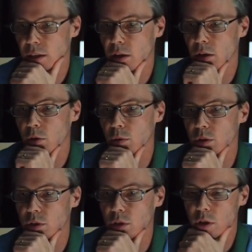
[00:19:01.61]
thing that I
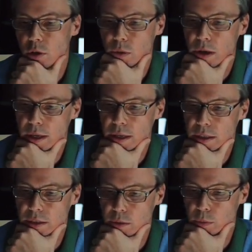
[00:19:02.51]
always do
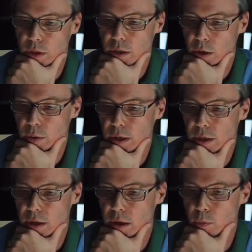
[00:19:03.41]
is we go
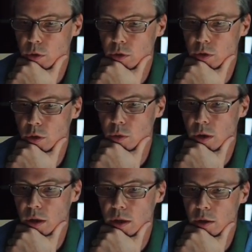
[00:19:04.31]
in and we'll
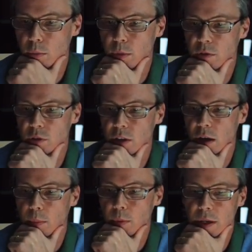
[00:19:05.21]
do a little bit of
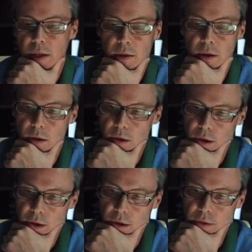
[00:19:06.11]
sharpening.
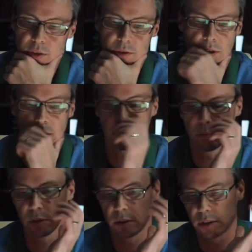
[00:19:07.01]
It's
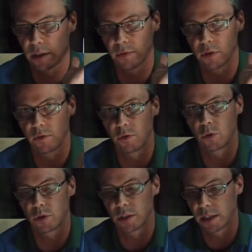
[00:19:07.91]
taken with the
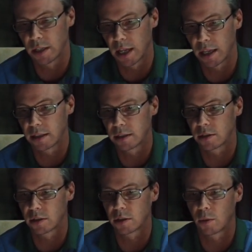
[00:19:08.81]
7-14
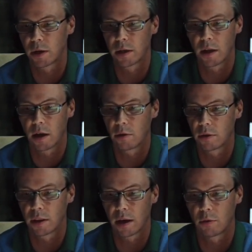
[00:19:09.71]
lens, so I
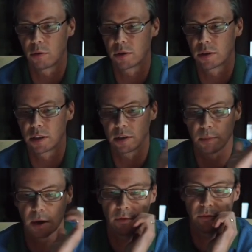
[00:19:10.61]
know that always needs
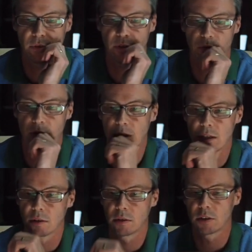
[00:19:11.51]
about
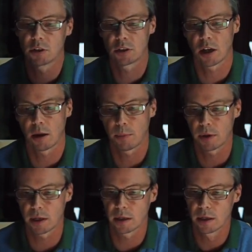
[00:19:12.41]
50 on the
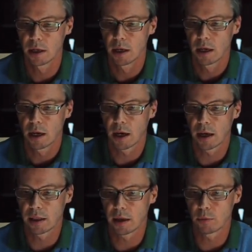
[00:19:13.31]
sharpening,
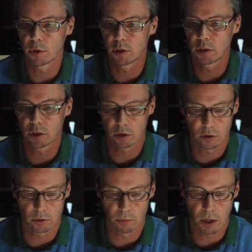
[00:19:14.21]
and then we just
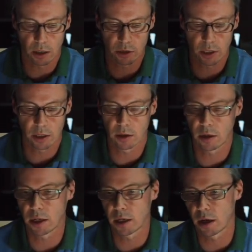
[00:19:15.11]
mask
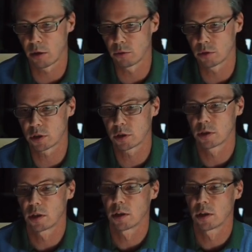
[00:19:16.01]
in, click Alt,